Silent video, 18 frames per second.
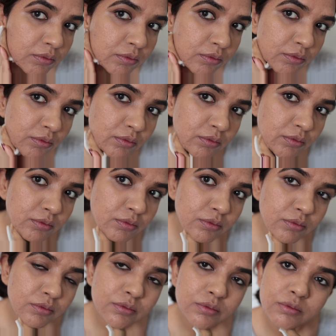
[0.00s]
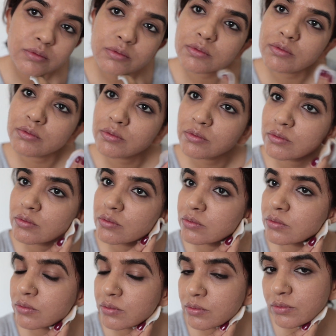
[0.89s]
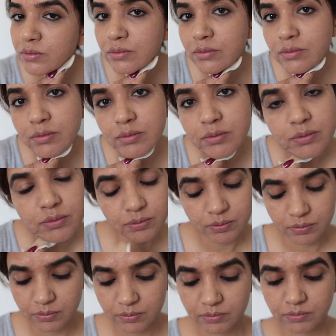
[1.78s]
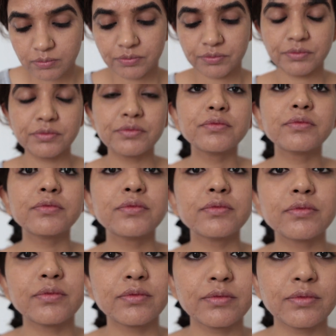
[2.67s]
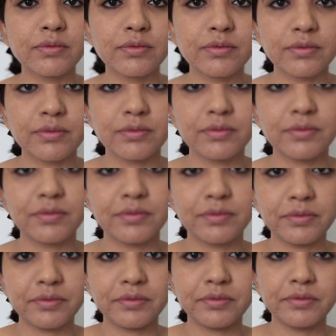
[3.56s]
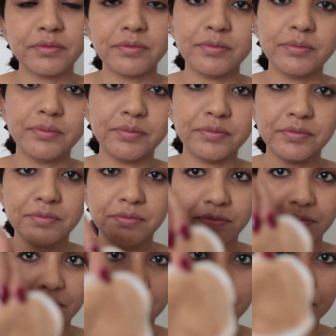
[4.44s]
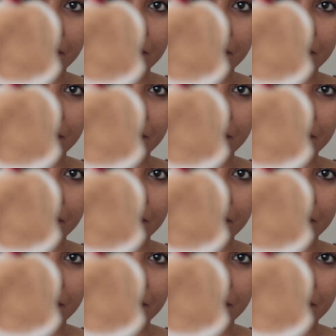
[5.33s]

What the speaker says: (silence)